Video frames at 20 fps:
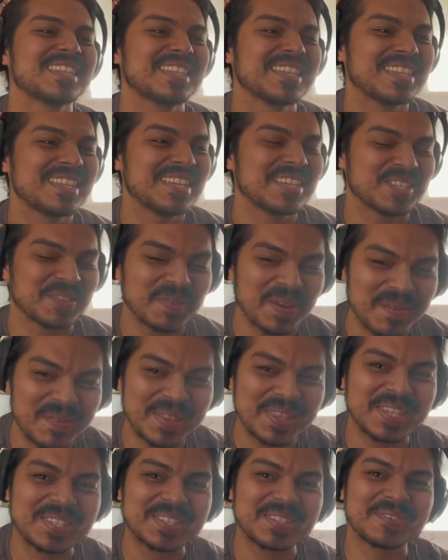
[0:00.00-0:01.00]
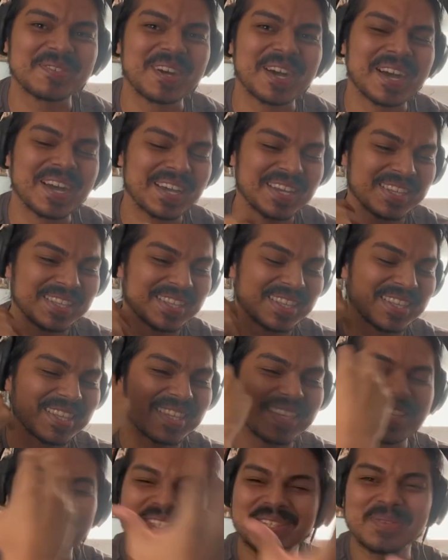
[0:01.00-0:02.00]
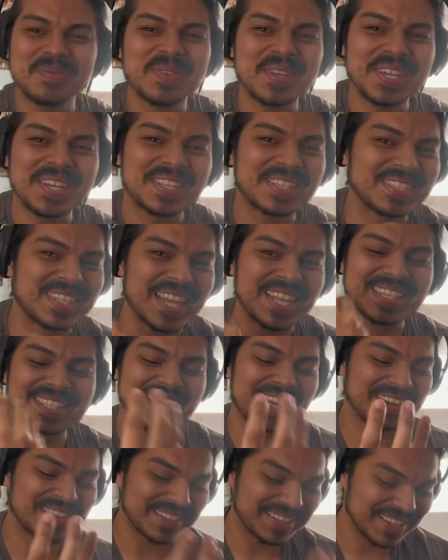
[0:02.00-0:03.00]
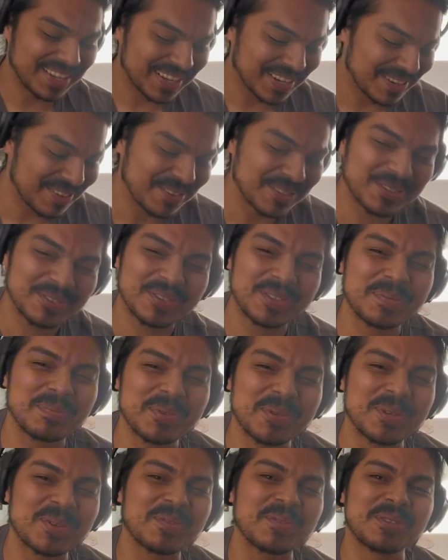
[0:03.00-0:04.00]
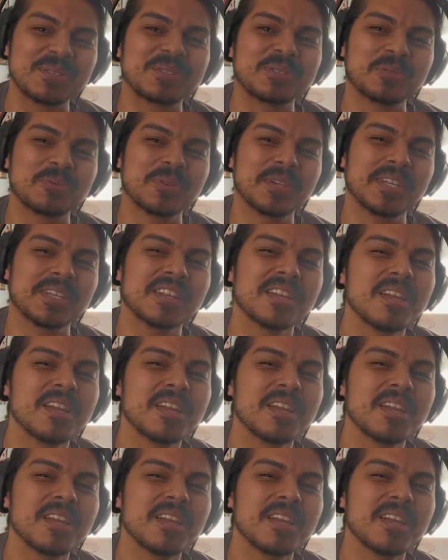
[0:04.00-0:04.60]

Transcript: So maybe this is why to me it stands out a lot or it's really beautiful and sweet.